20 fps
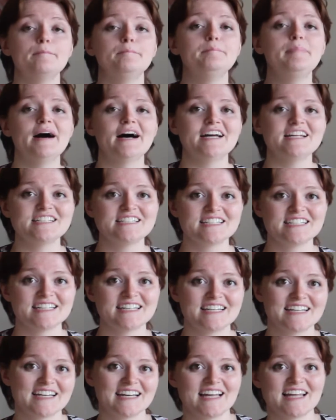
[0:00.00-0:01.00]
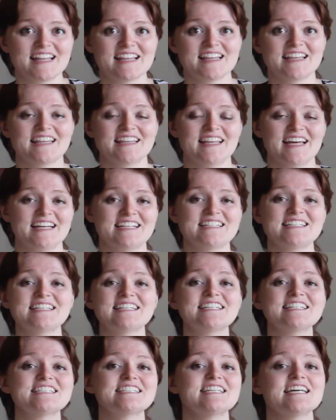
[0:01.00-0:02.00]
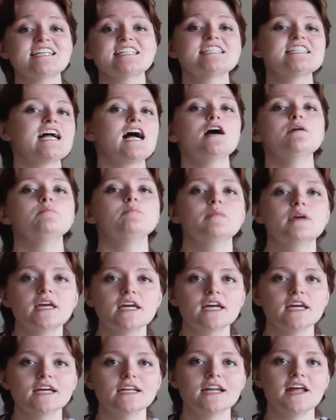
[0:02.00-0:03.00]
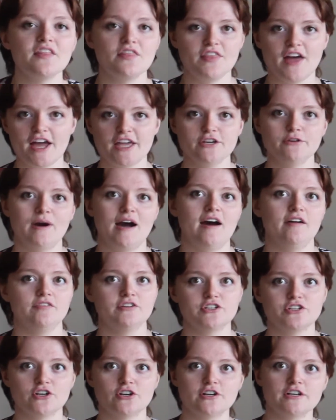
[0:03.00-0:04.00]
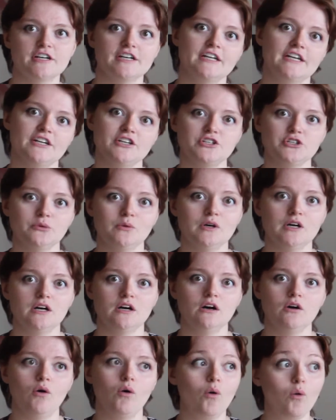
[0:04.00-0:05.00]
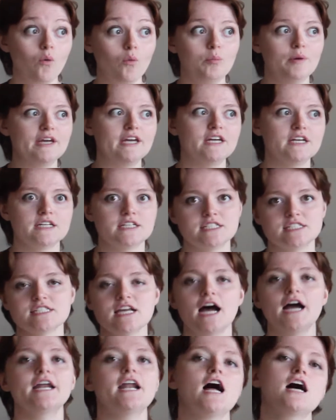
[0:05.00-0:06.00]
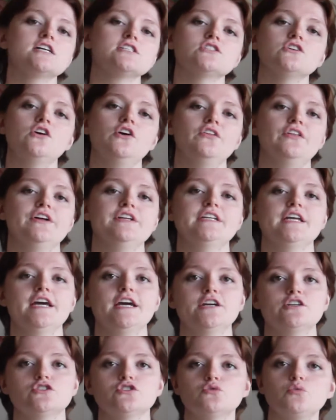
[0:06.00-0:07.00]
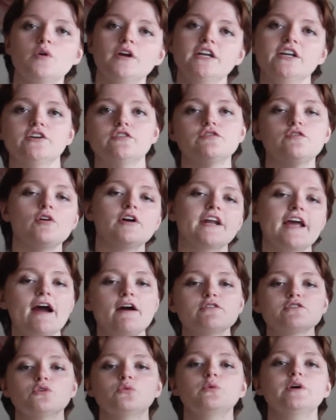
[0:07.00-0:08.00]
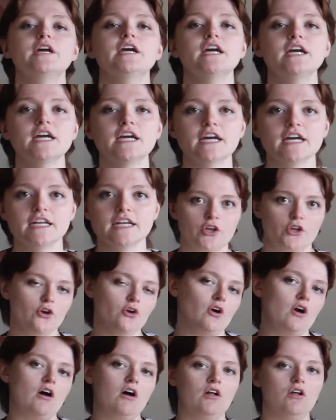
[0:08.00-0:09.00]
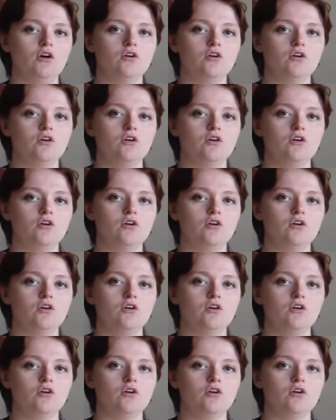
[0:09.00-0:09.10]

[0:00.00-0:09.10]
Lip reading: But that does not mean that you have to turn it into a whole big side hustle that takes 20 to 40 hours a week and you're all